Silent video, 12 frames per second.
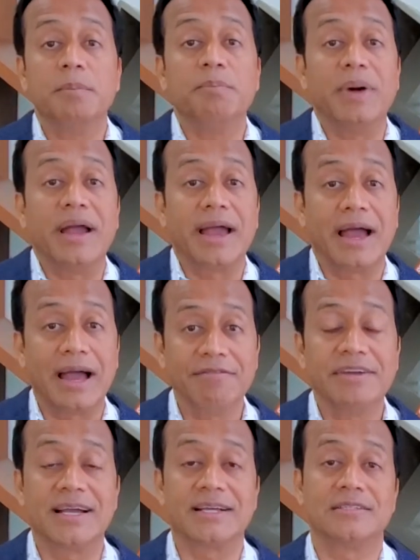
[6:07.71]
by
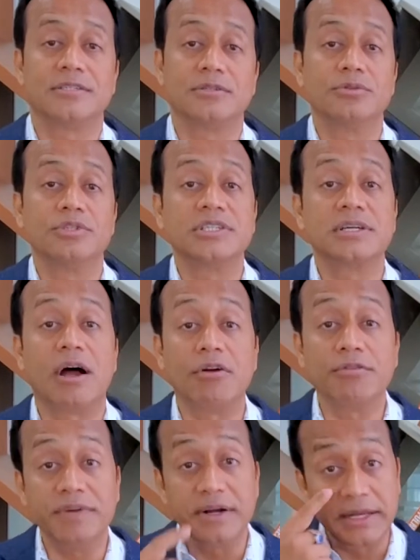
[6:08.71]
having access to these
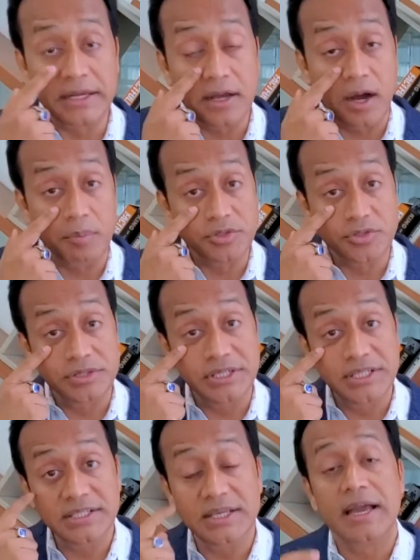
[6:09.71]
crowdfunding
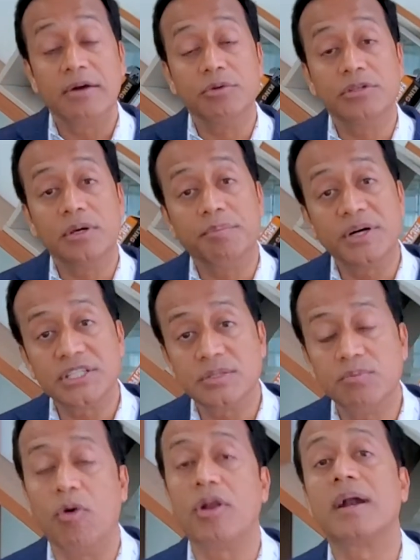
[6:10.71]
opportunities with a much
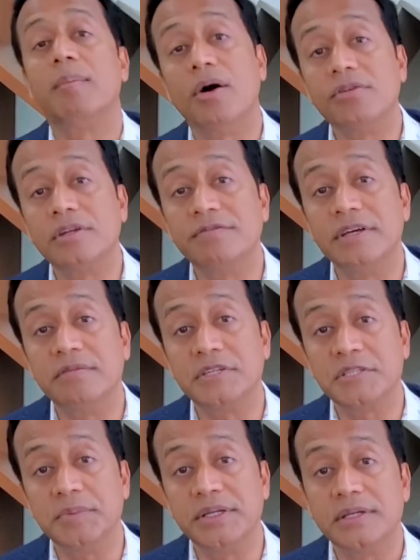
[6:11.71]
smaller amount of
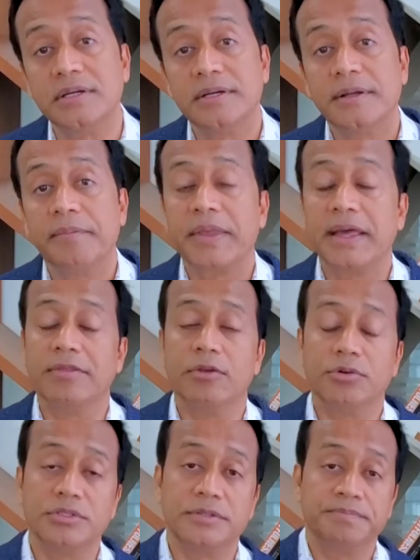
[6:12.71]
investment in those.